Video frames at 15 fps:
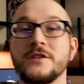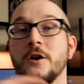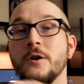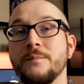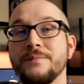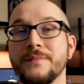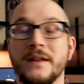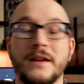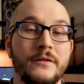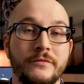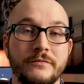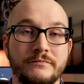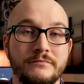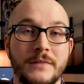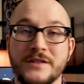So
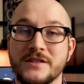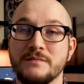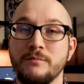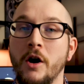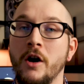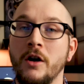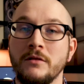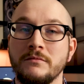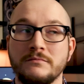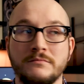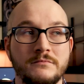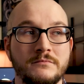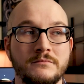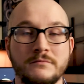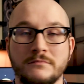if a small,
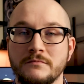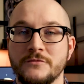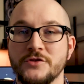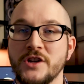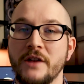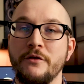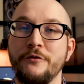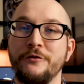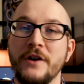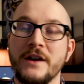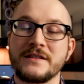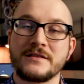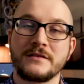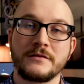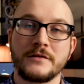
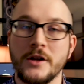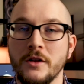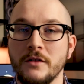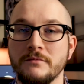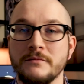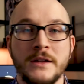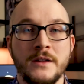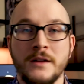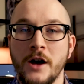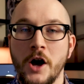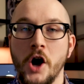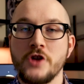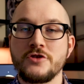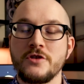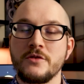shovel-faced little
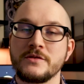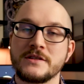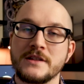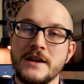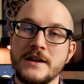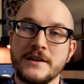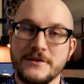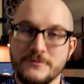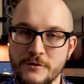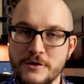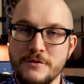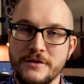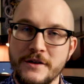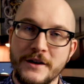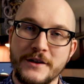hognose snake is what
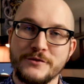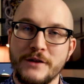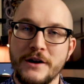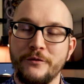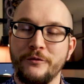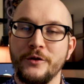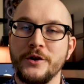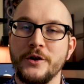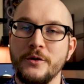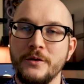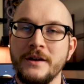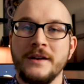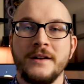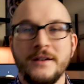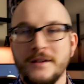you think is right for
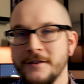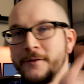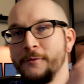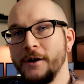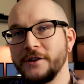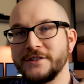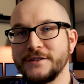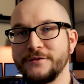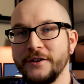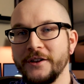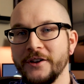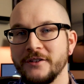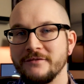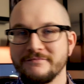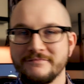you, watch this
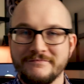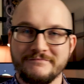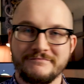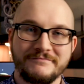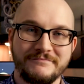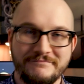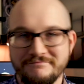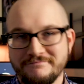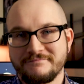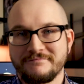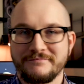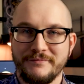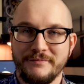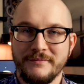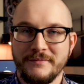video.
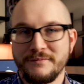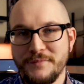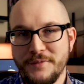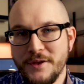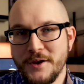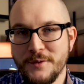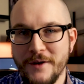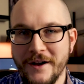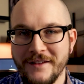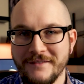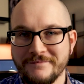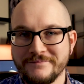Think about it.